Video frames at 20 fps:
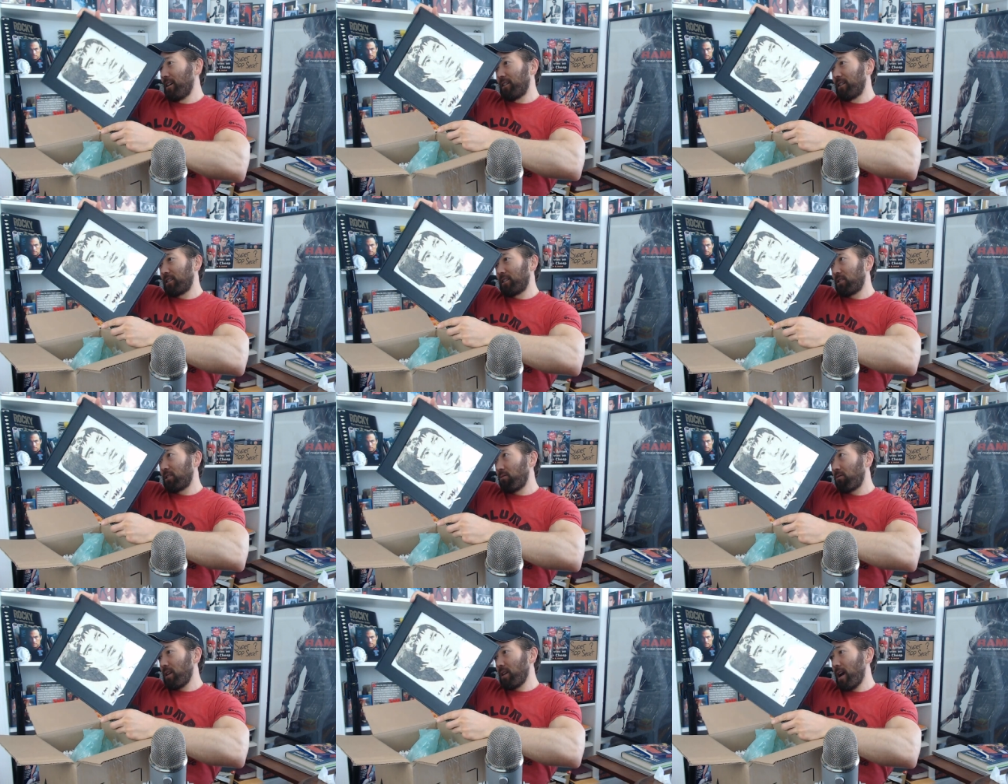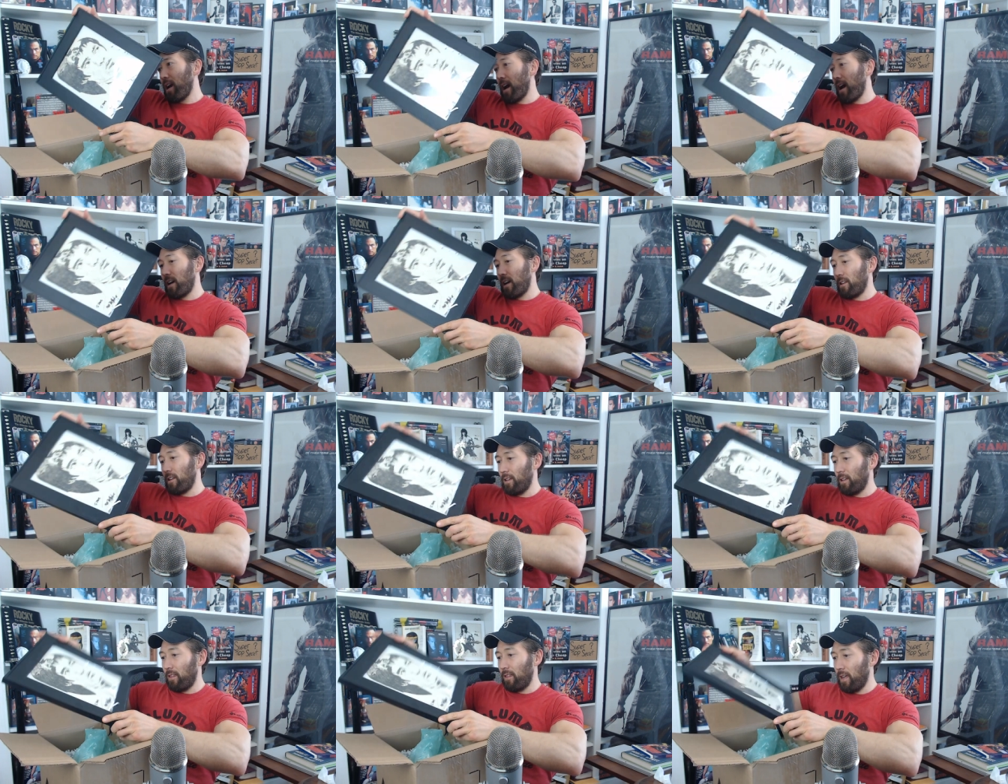So yeah,
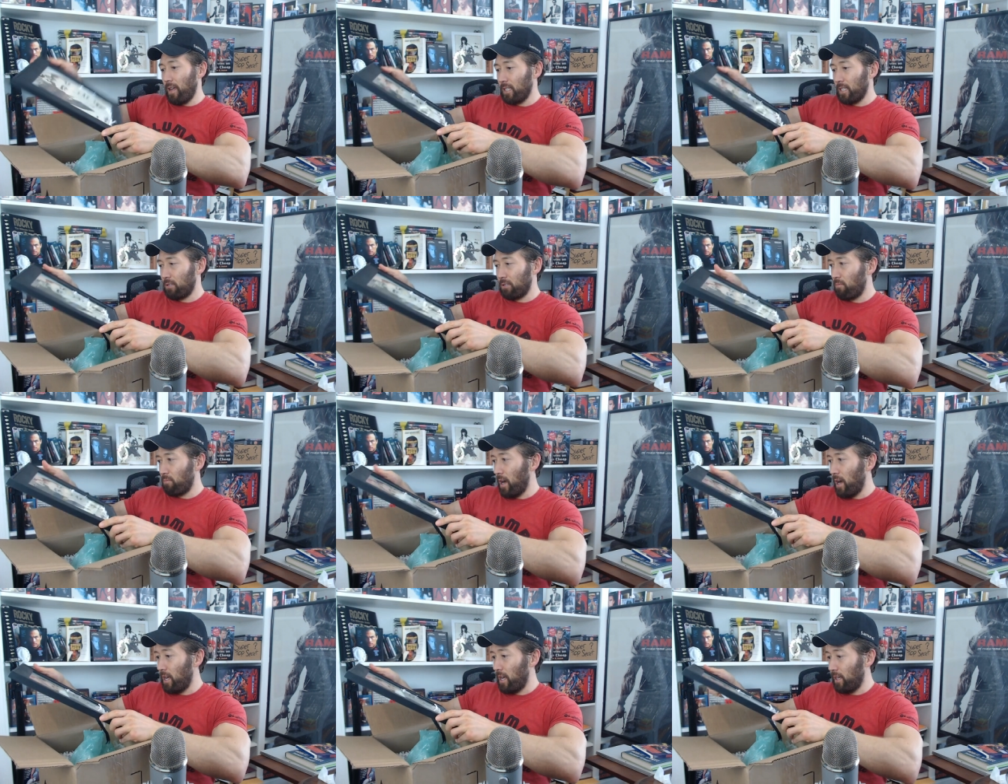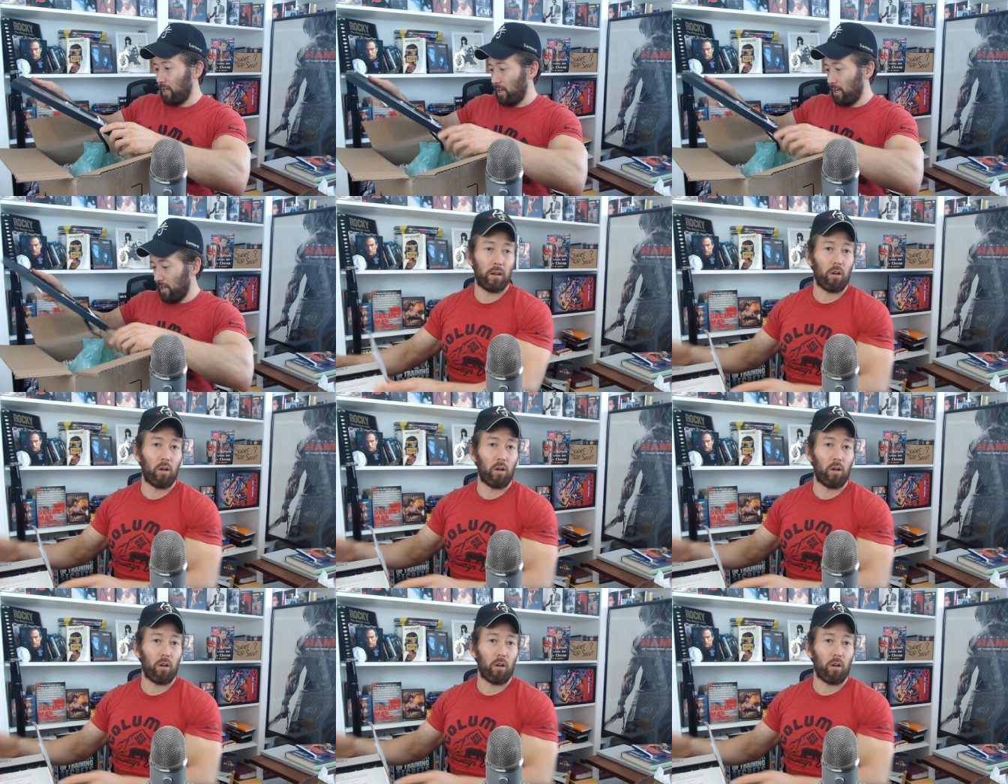thanks, Mike.